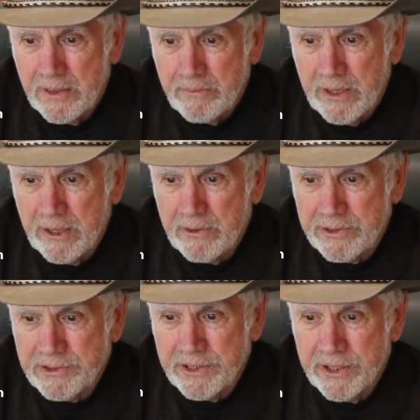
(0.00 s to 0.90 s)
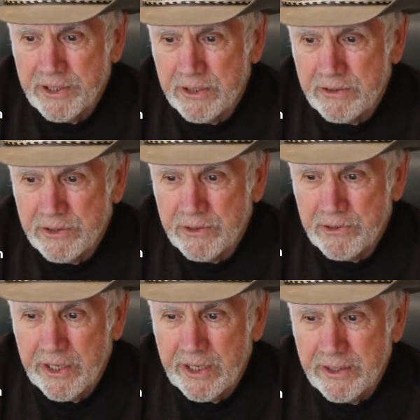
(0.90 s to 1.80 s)
Maurer, a senior at
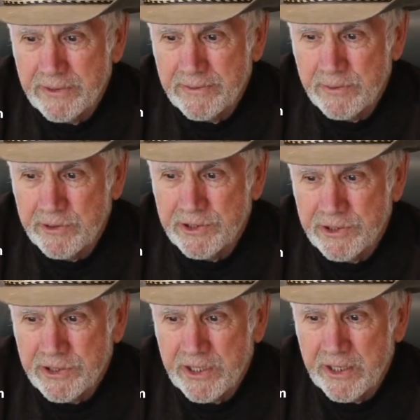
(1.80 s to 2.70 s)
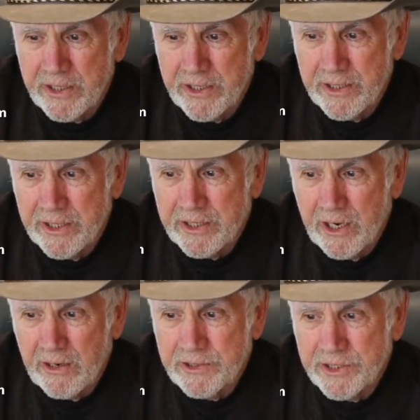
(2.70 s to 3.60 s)
Tulane, where she studied
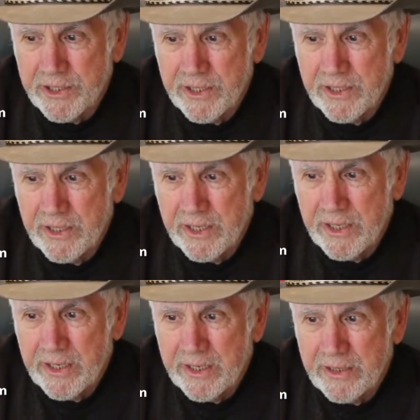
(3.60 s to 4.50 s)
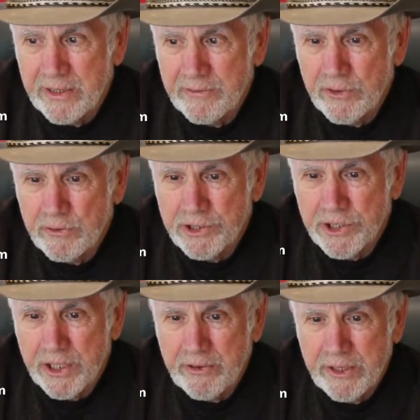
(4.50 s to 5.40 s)
ecology and
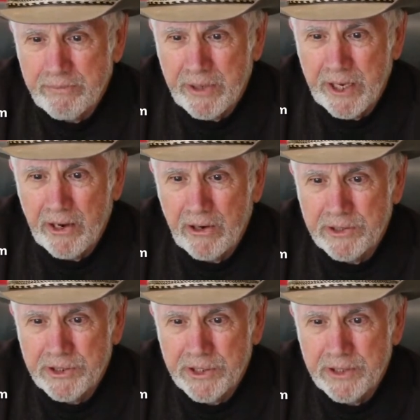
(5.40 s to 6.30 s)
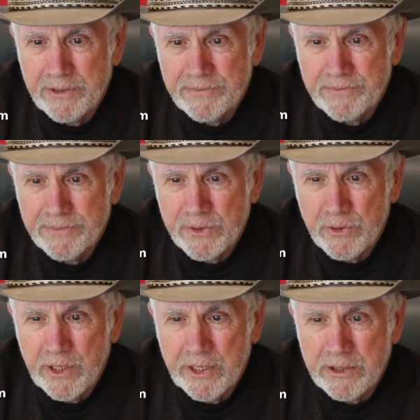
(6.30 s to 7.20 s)
evolutionary biology,
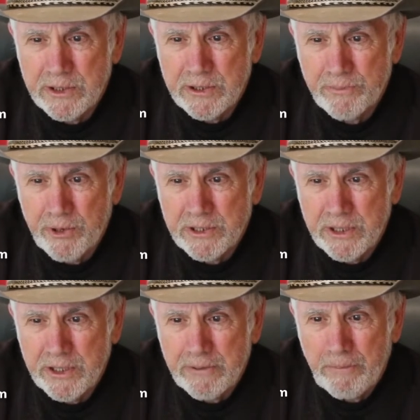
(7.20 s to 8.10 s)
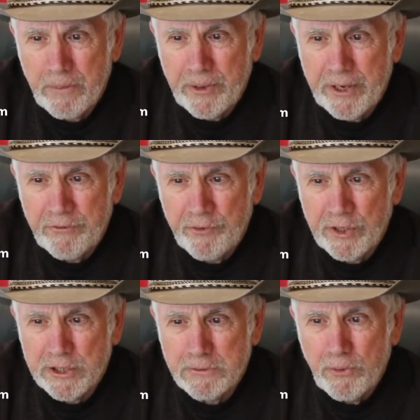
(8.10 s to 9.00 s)
Tulane's president, Mike
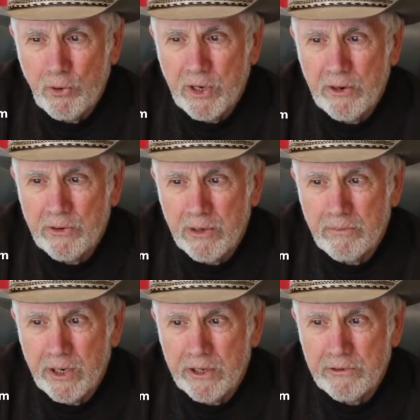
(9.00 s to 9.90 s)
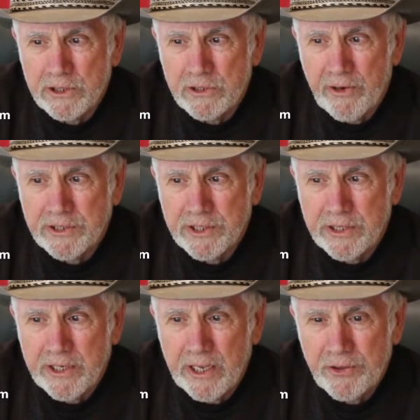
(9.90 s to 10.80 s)
Fitz, spoke out on Margaret's
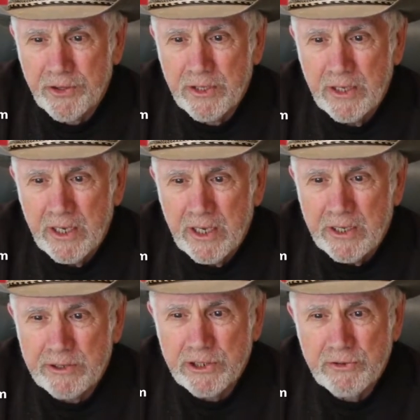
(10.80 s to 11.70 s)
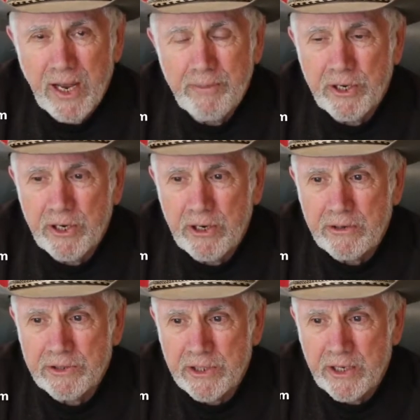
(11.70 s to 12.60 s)
tragic death, describing
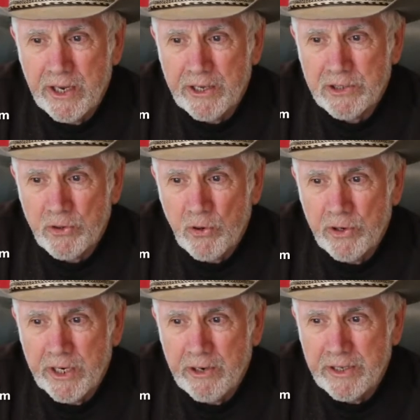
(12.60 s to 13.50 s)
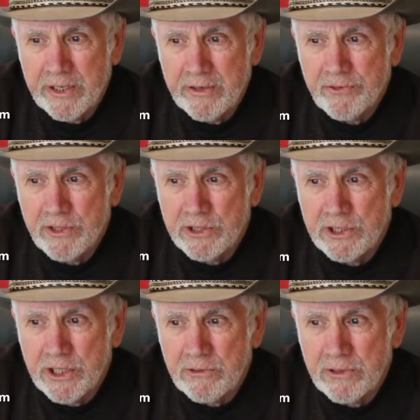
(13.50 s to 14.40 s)
her as an extraordinary gifted
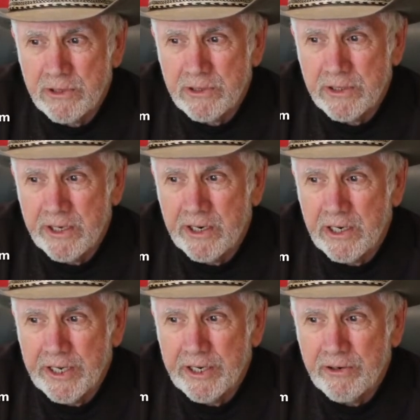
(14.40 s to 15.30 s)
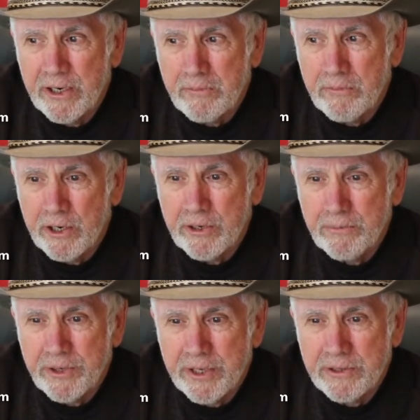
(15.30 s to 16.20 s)
student and a leader among her
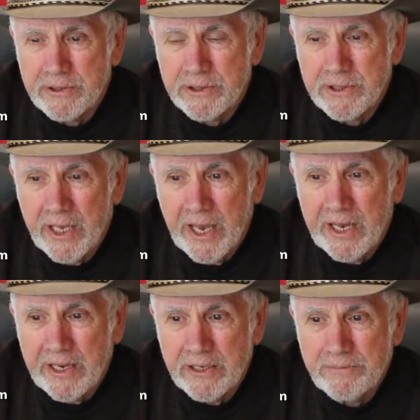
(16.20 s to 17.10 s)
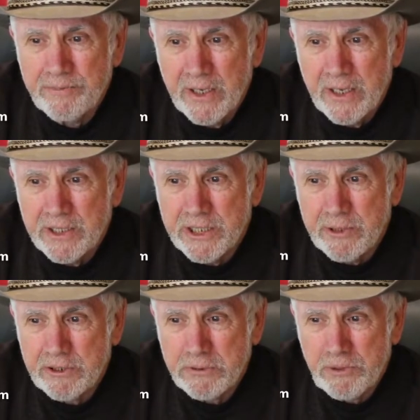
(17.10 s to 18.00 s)
peers, adding she
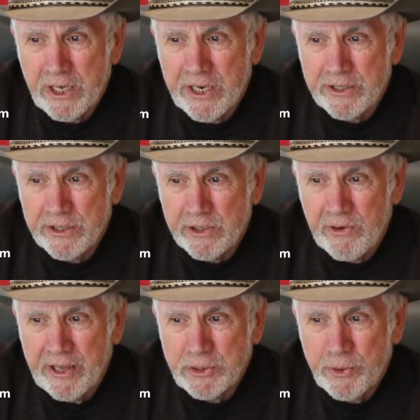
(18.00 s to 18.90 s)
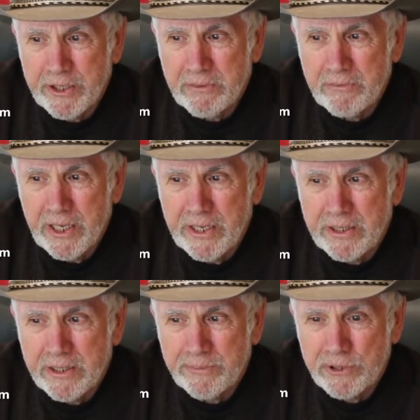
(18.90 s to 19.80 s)
was planning to graduate in May
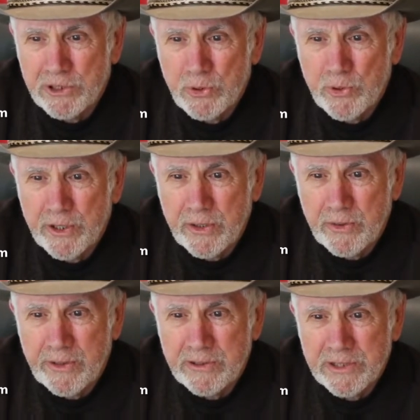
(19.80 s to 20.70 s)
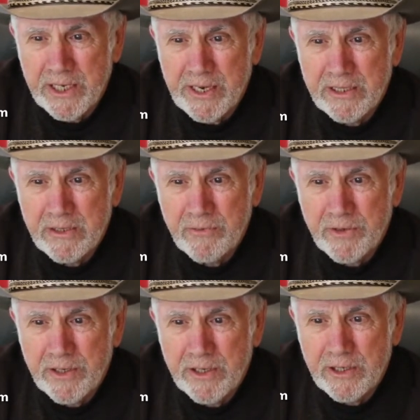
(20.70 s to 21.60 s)
to pursue a career in
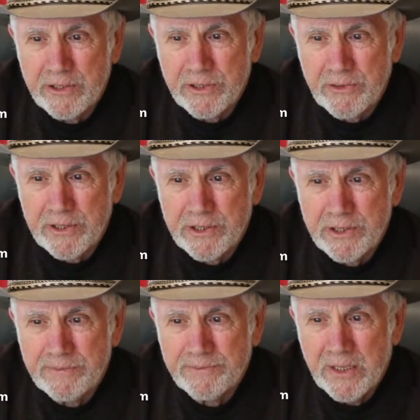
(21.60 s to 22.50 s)
scientific illustration,